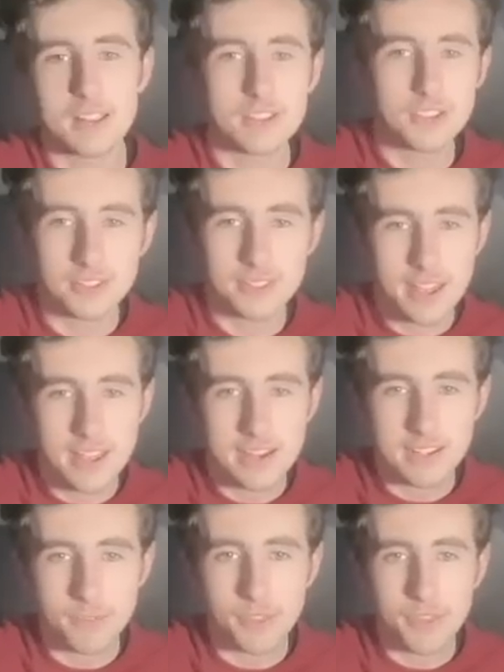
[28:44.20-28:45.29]
it just say
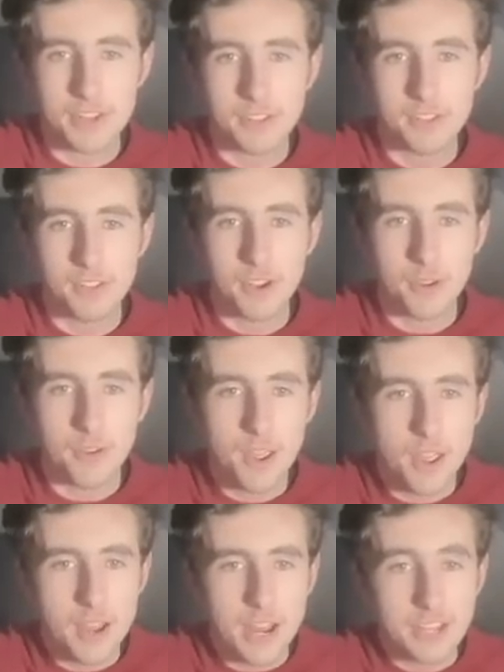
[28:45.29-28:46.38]
different things. So
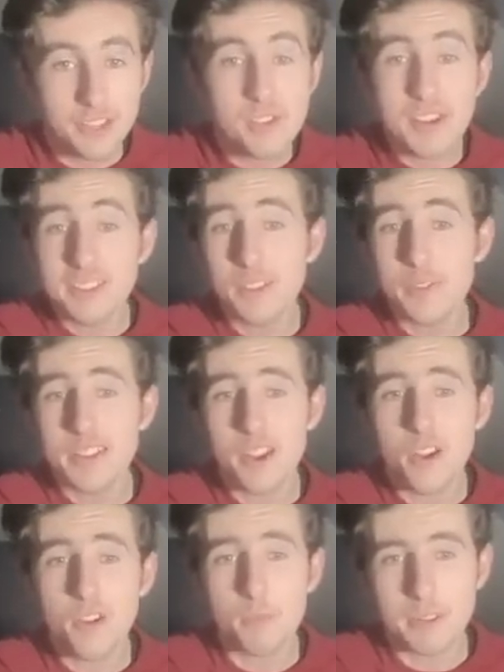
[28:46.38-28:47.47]
it's so nice to visit
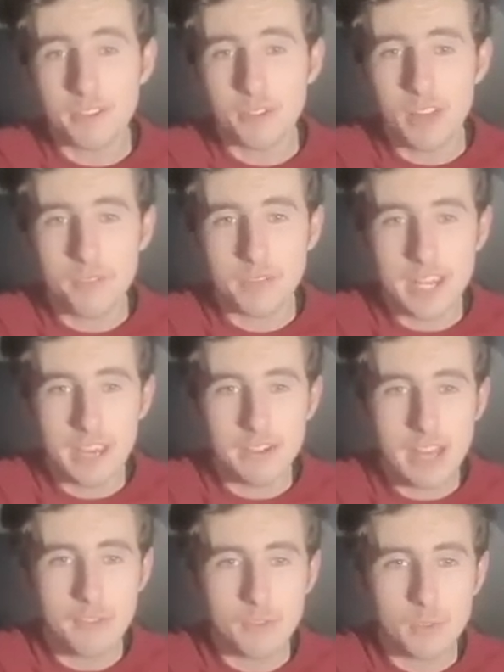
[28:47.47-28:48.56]
home. It's so lovely here
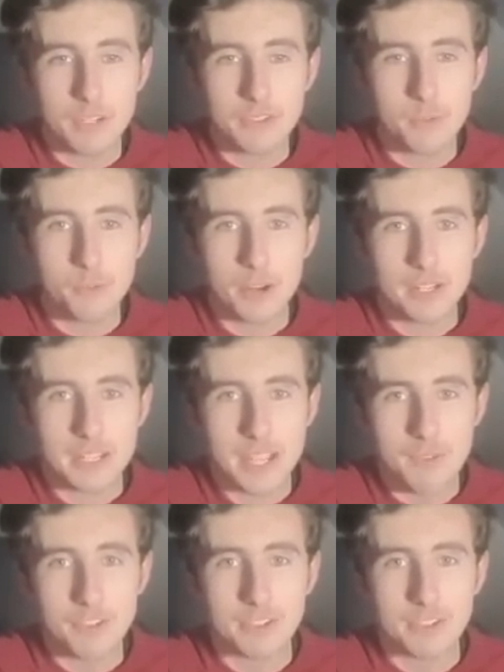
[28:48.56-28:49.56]
and everyone is so friendly. Have a